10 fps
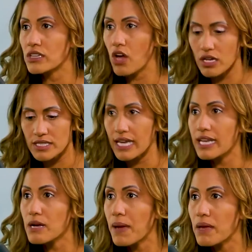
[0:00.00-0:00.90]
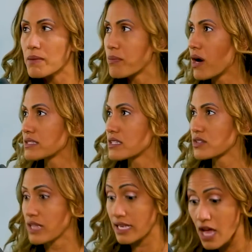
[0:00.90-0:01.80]
laws, getting a payment
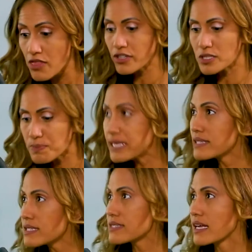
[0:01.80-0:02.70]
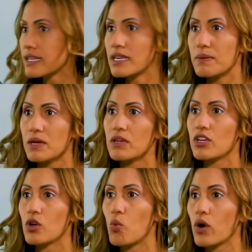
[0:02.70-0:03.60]
processor, like there's pieces that need to be,
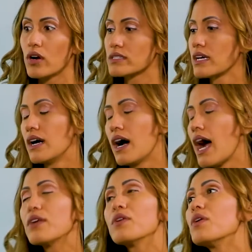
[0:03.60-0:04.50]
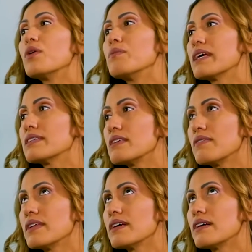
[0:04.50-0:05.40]
worked. I don't know, because
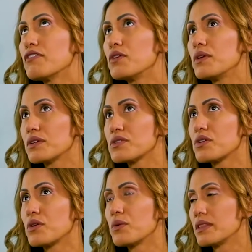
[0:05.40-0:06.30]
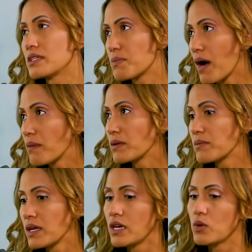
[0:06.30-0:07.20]
even a few years ago when this
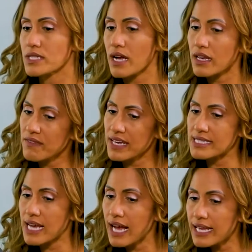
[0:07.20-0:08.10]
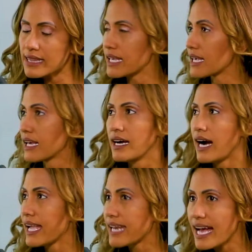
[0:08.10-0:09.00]
problem was kind of at its height, like
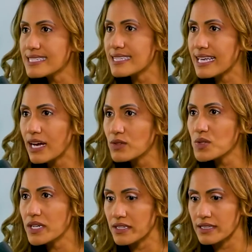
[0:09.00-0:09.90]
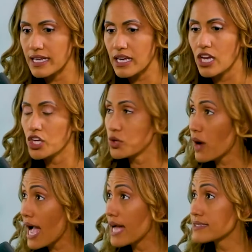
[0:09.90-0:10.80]
I had asked in the council hearing, like,
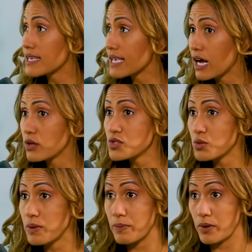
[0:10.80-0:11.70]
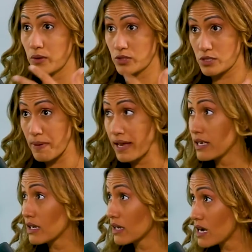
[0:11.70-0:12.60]
as a council, people are
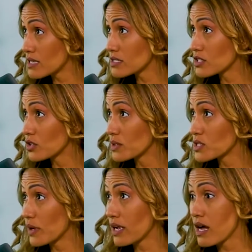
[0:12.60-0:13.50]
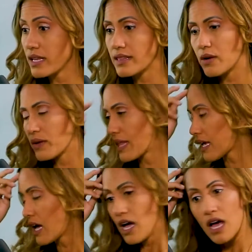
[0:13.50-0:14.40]
depending on us to know what's going on. And they were
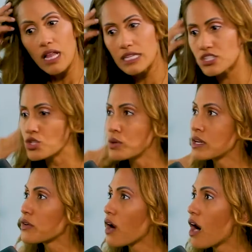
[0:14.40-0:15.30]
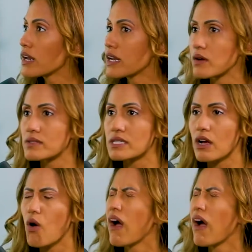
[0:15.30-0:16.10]
like, let's do another audit. I was like, oh,